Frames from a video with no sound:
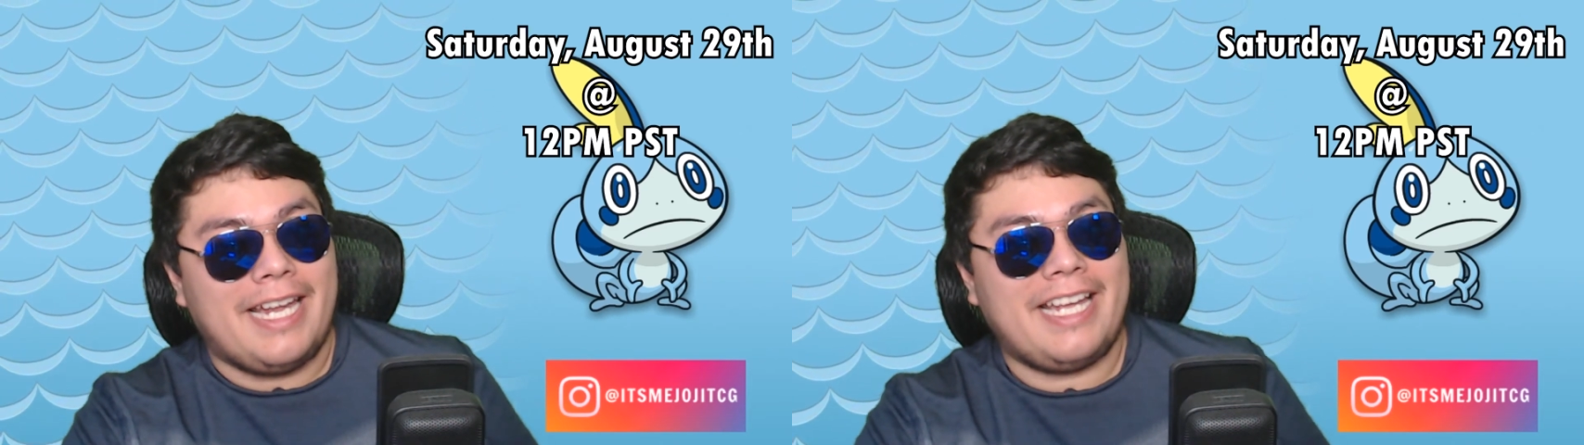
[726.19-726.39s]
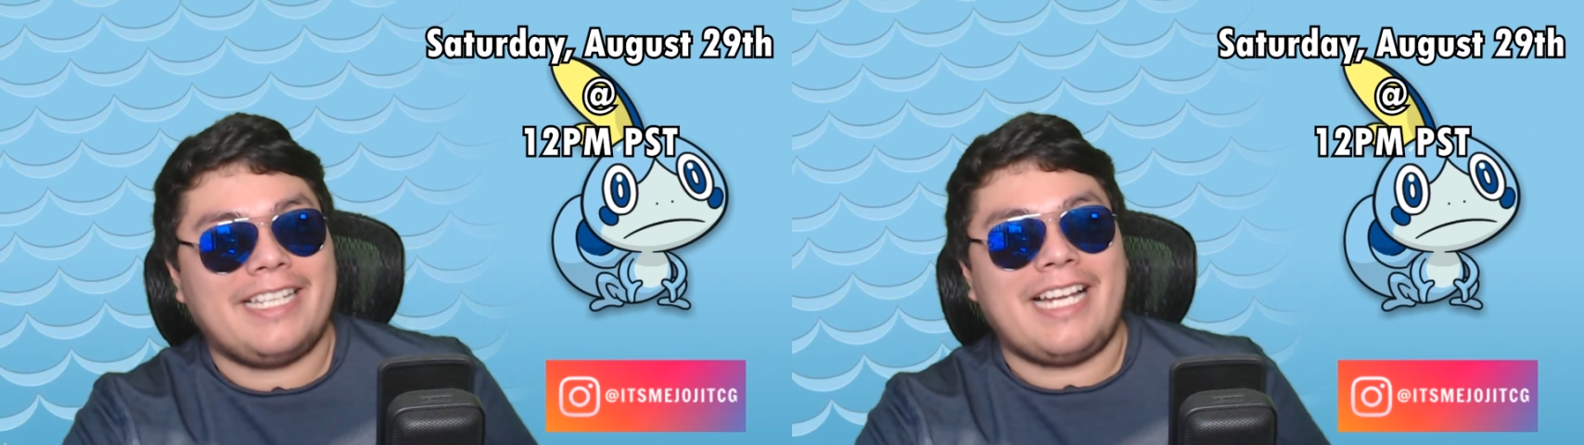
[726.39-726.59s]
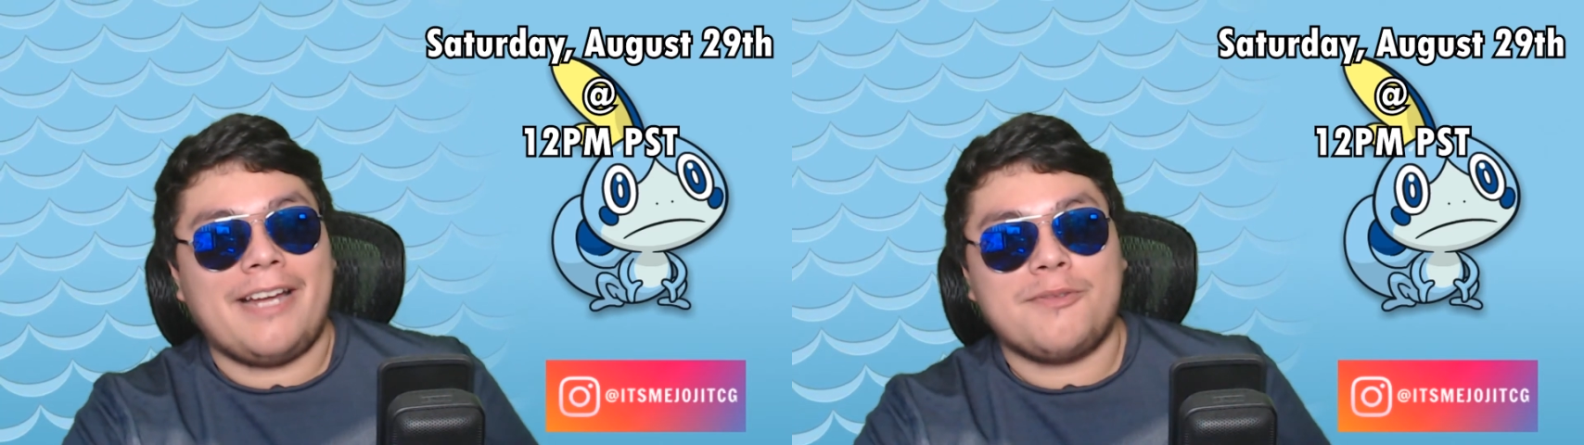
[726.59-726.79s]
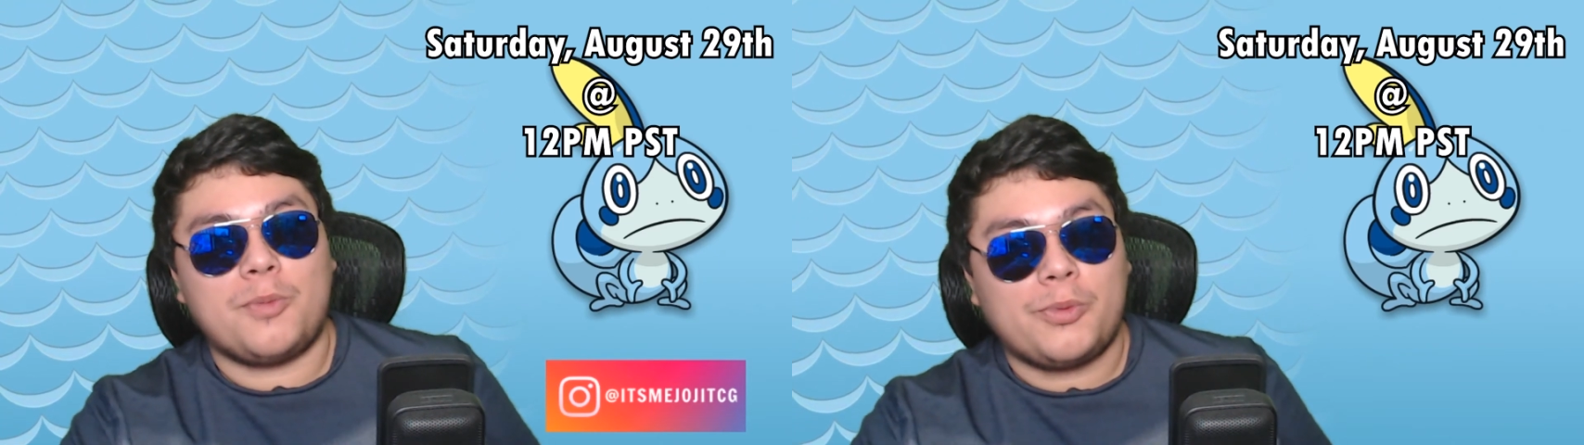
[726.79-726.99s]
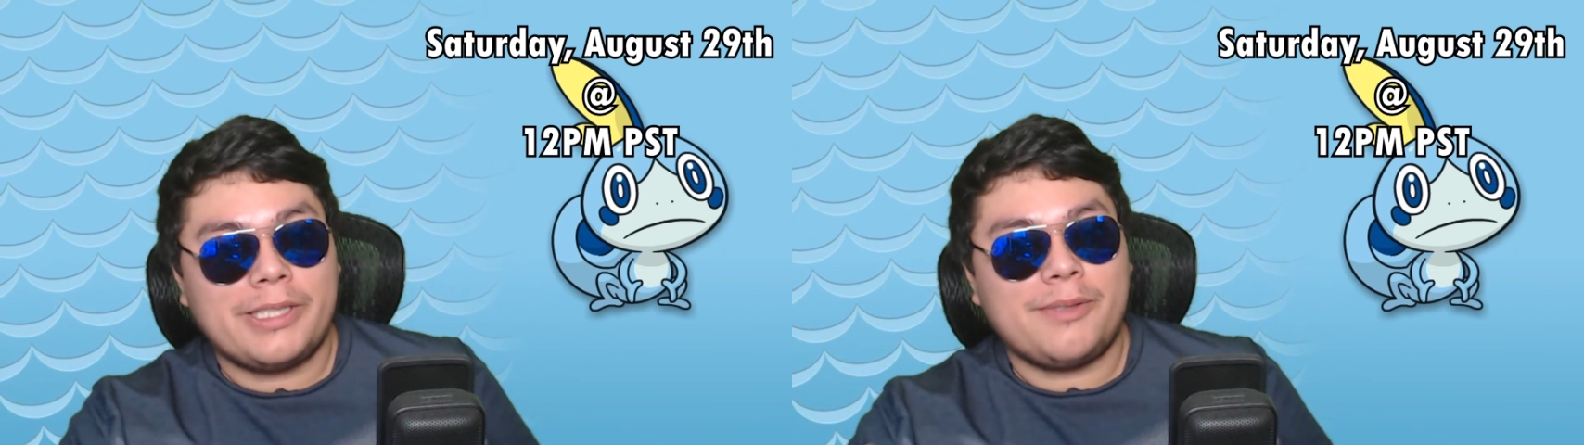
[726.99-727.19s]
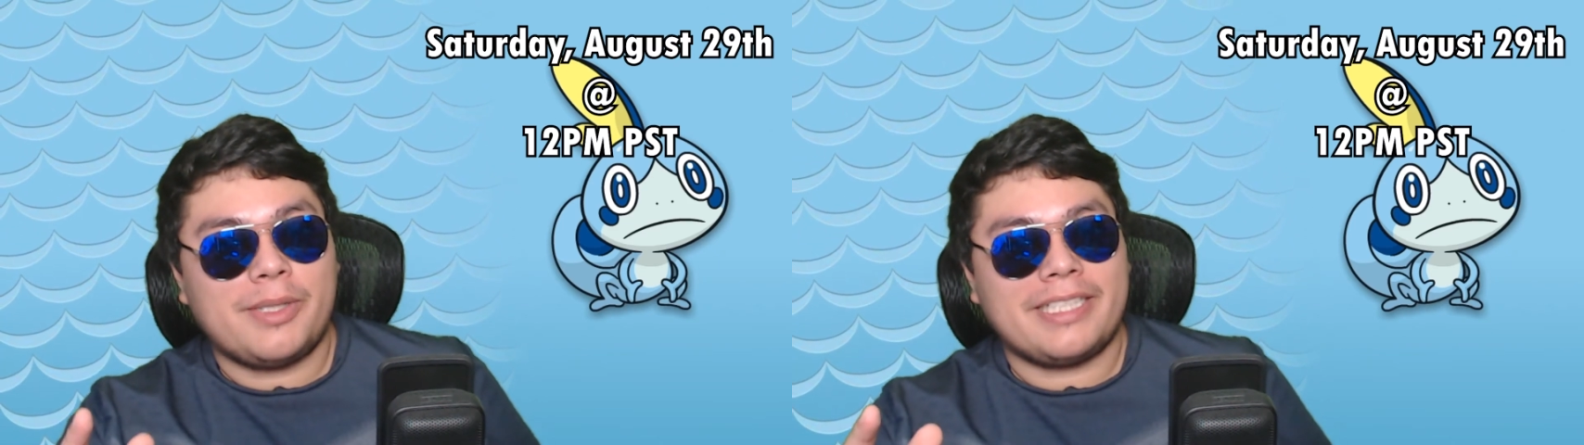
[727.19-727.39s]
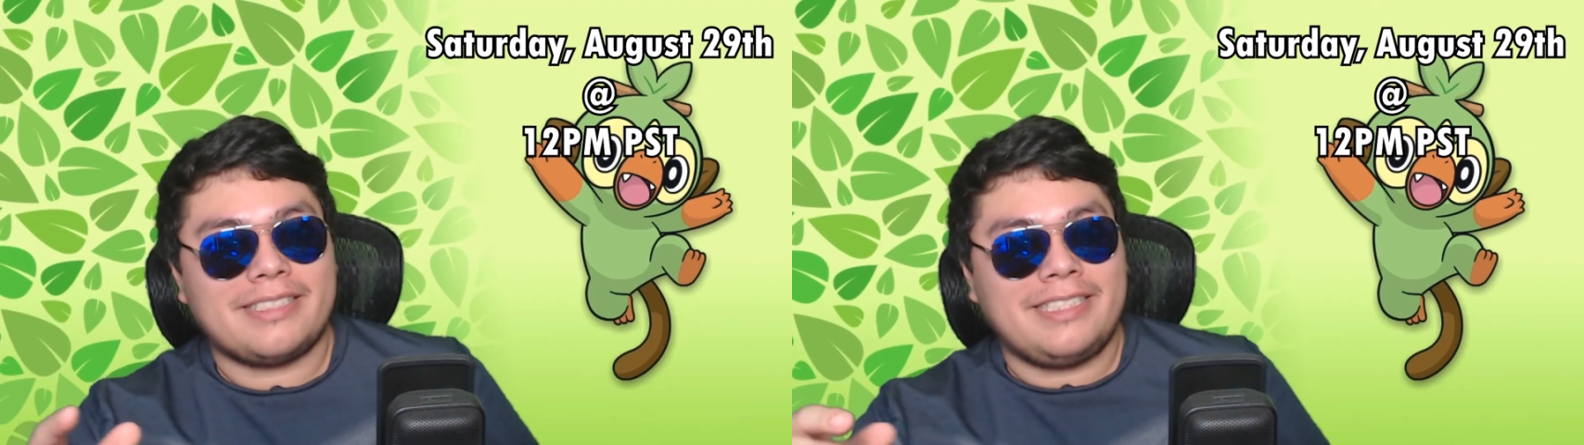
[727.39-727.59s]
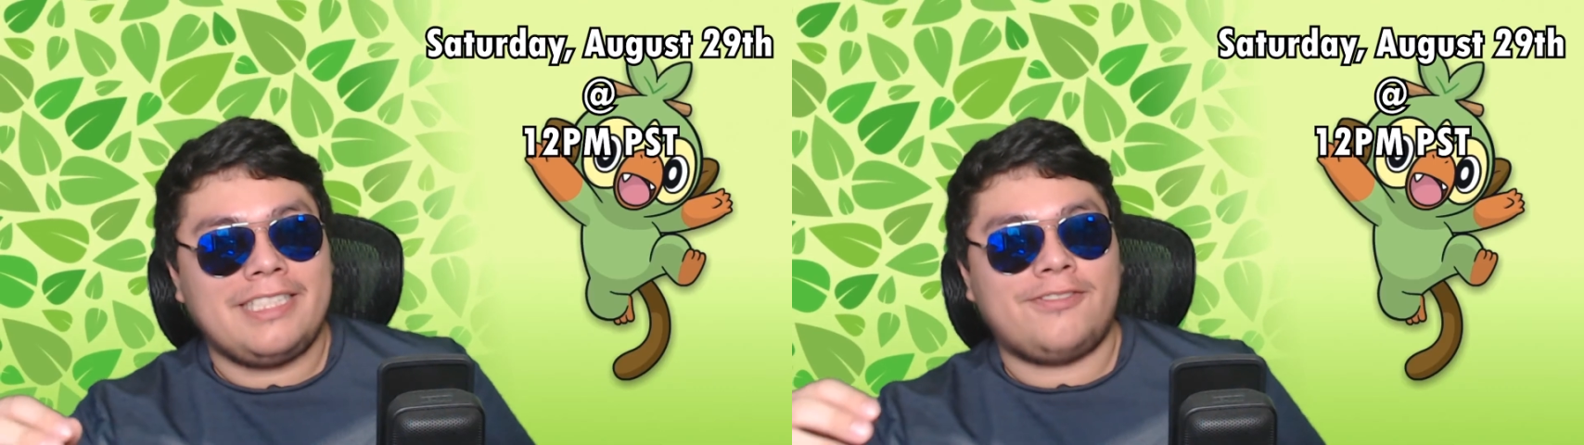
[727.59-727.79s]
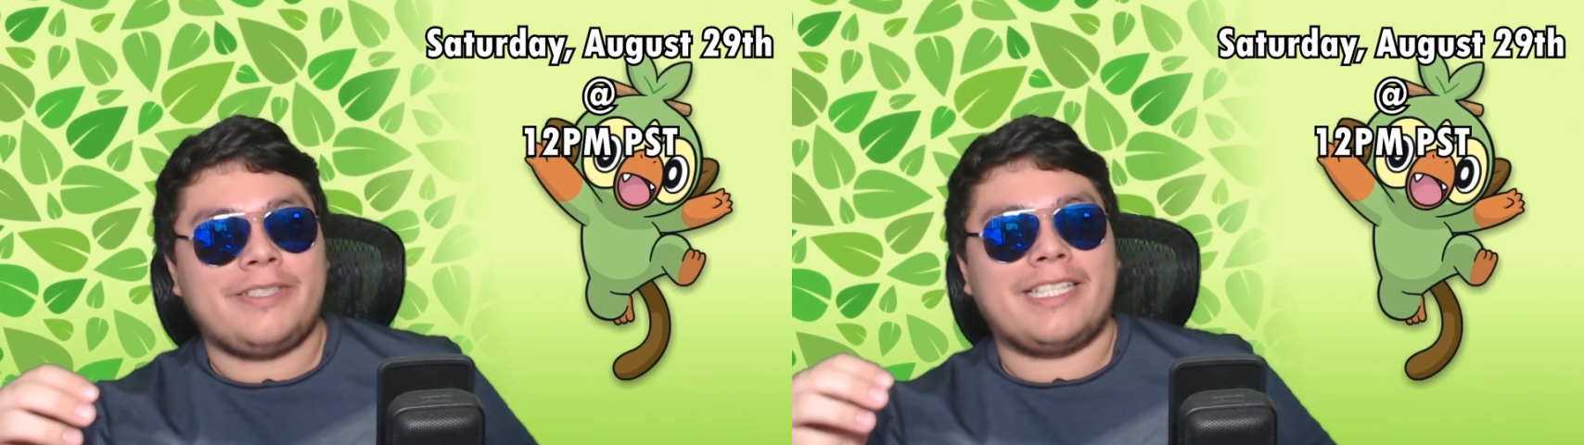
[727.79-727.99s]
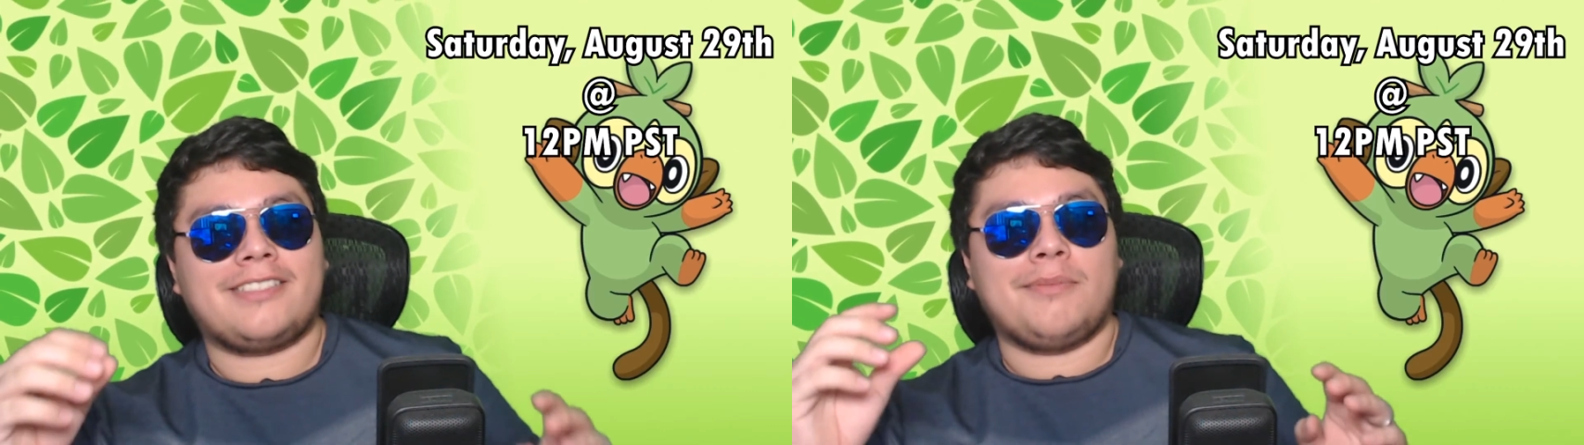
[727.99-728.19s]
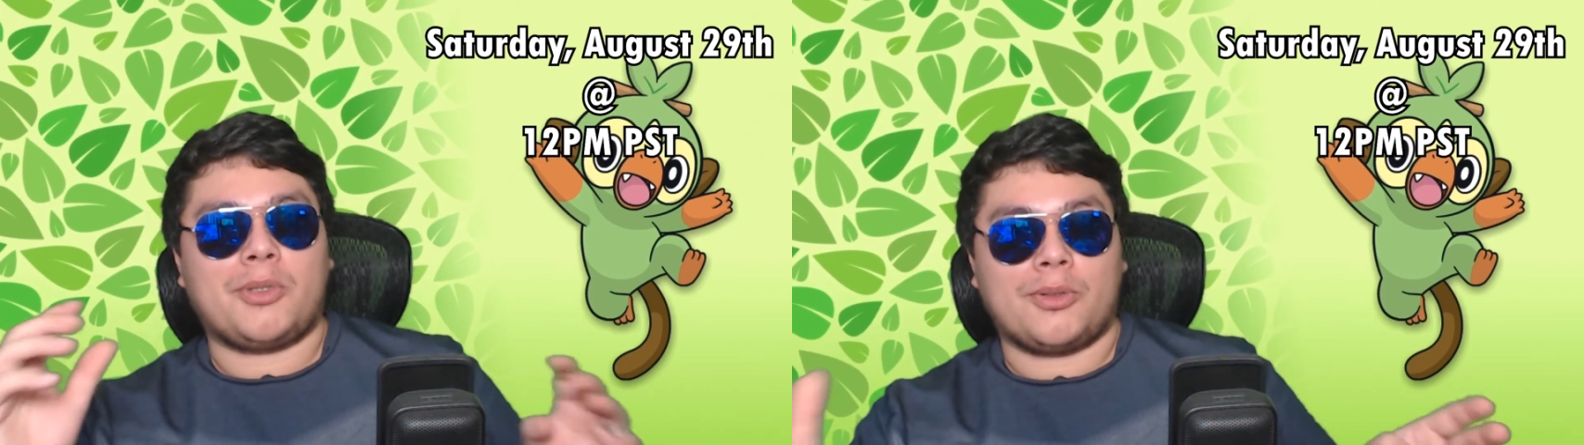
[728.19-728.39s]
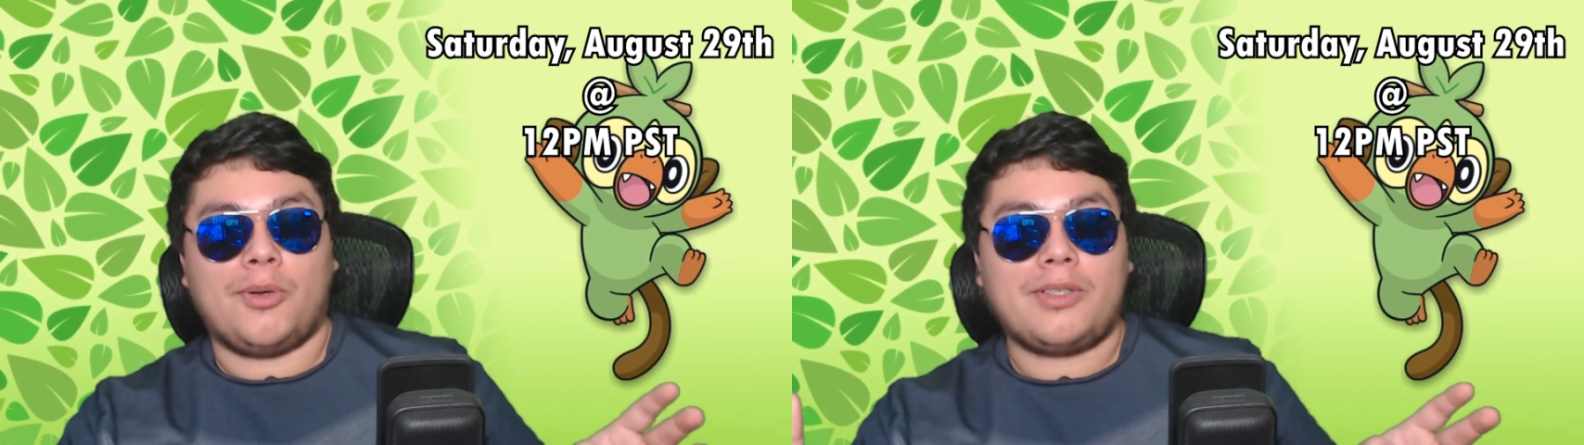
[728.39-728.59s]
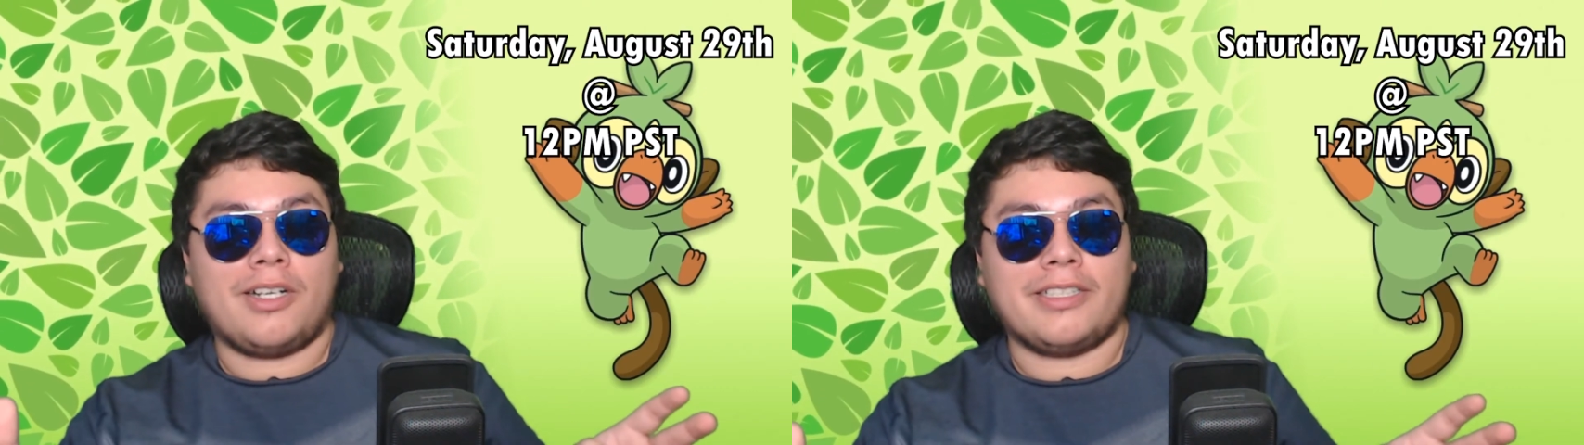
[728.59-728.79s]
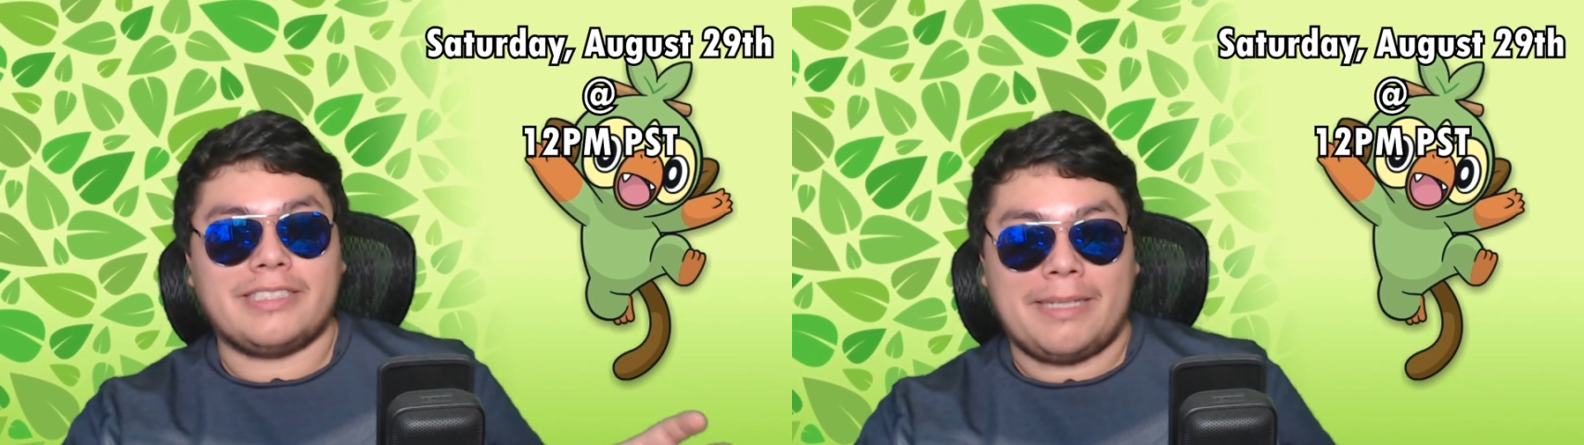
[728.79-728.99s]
And I really wanted to see if we get some more gold cards.